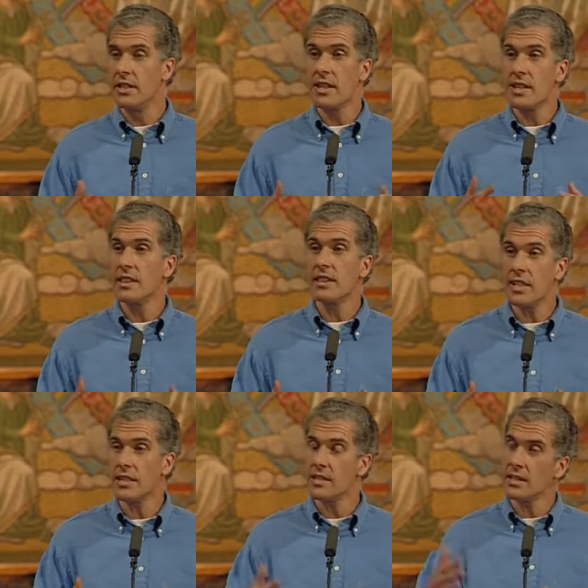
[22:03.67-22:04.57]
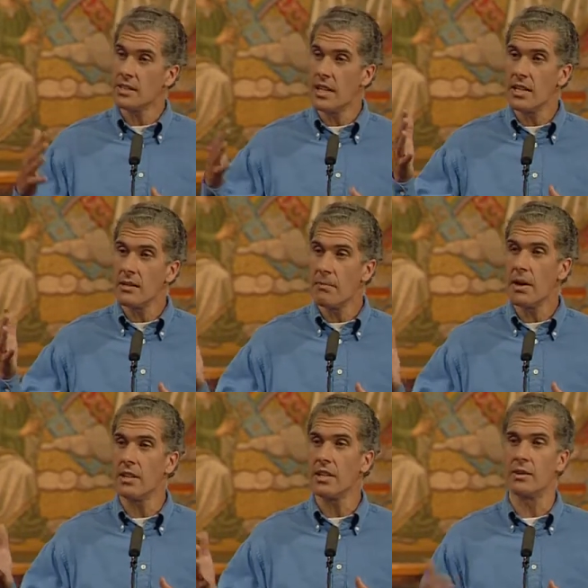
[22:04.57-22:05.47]
They think that they're
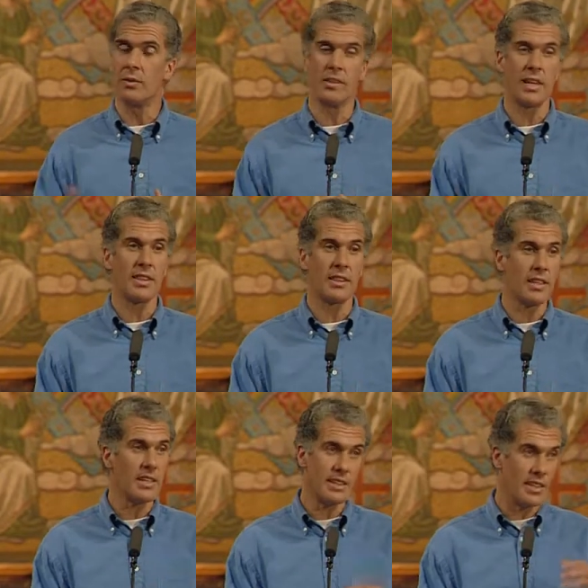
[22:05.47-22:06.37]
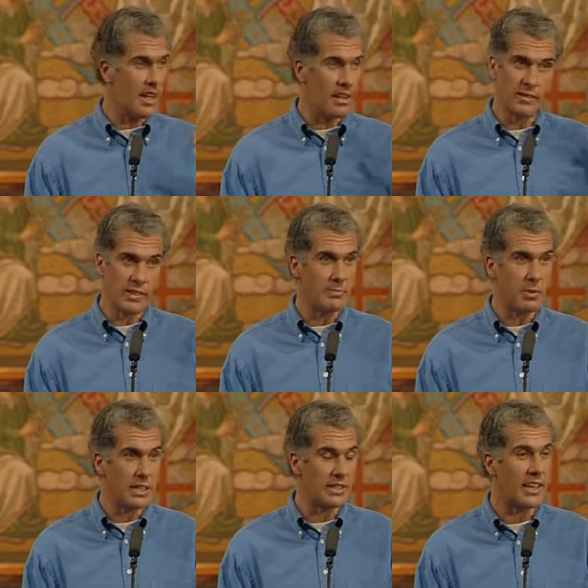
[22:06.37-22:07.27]
Napoleon, or they think they're Elvis
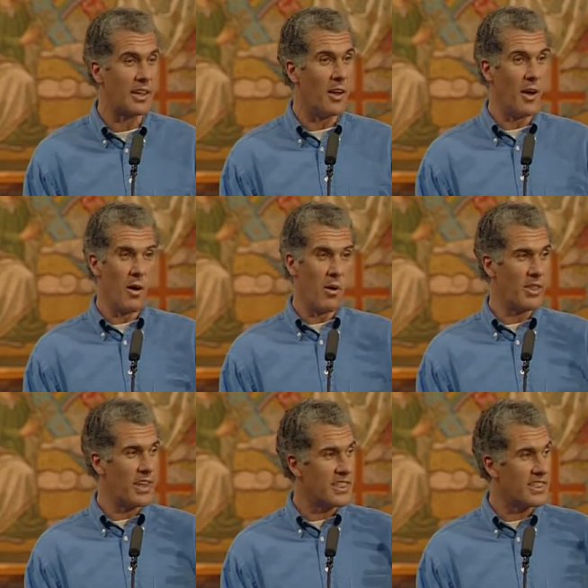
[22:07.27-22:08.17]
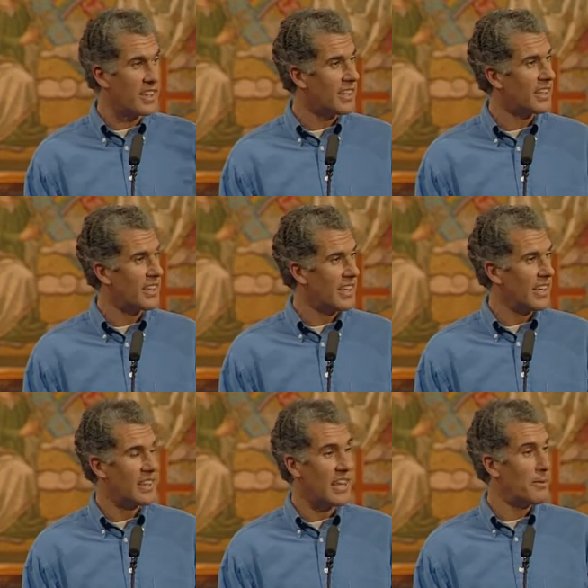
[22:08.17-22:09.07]
Presley, or they think
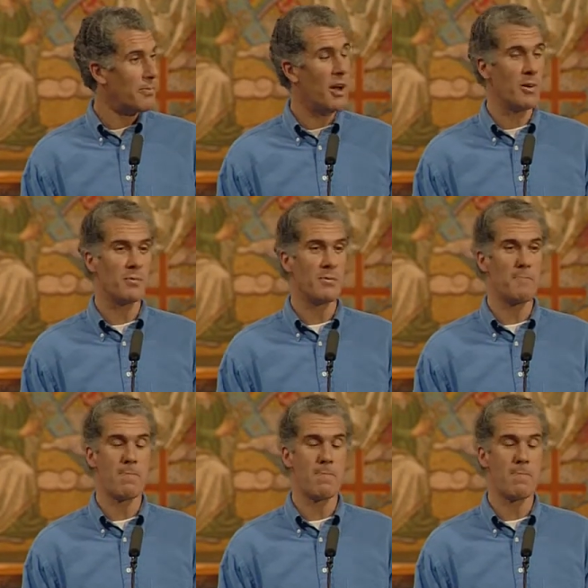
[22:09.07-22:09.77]
they're the Pope,